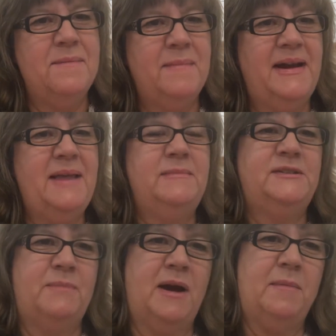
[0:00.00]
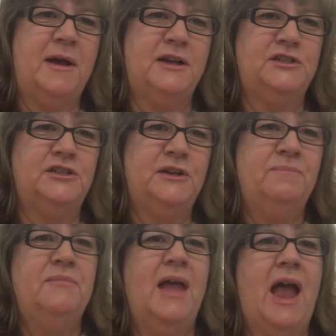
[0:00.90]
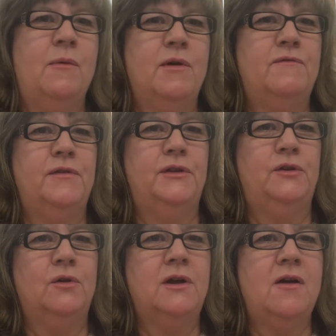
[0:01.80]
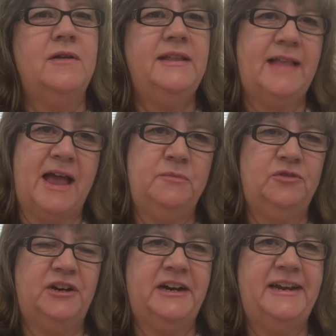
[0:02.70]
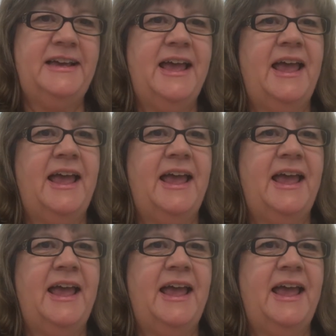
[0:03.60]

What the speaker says: My name is Barb Hush. I work for the Door County Library